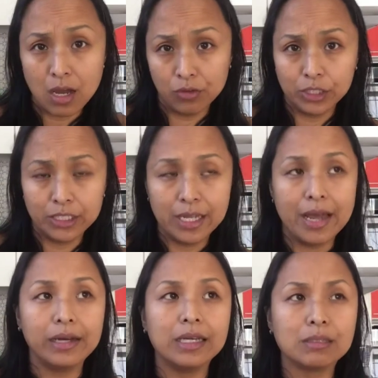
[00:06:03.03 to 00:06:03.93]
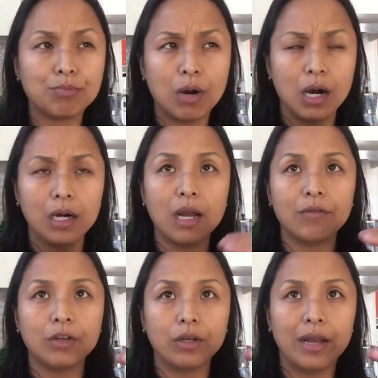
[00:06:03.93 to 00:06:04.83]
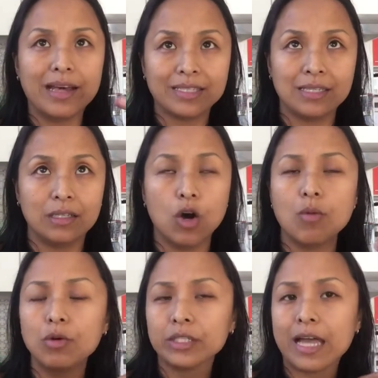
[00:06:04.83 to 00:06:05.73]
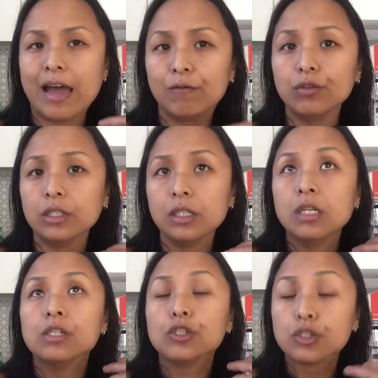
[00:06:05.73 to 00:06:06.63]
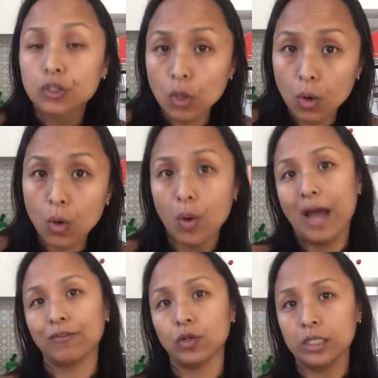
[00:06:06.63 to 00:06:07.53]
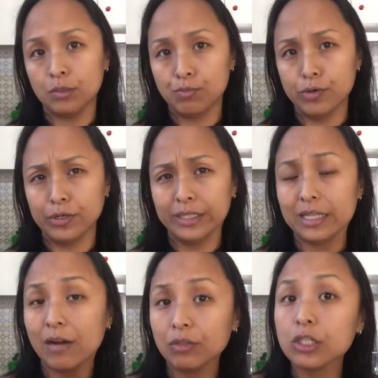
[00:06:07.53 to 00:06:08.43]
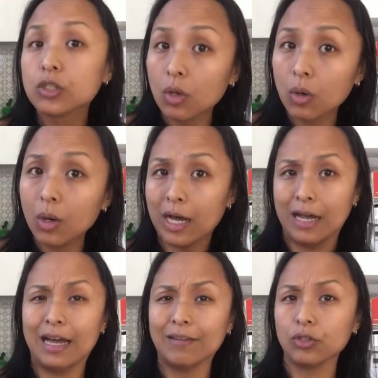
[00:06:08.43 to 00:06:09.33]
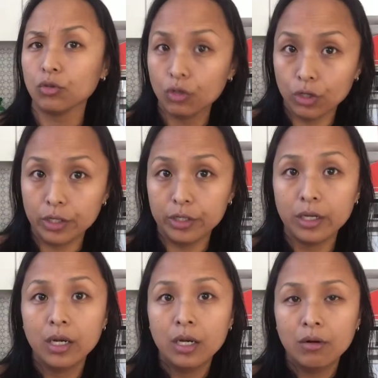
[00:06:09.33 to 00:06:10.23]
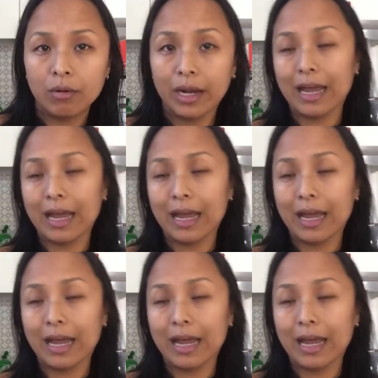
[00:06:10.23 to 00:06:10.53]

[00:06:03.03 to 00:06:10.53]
understand, is part of the lesson almost every soul had to experience, every soul had to learn, right?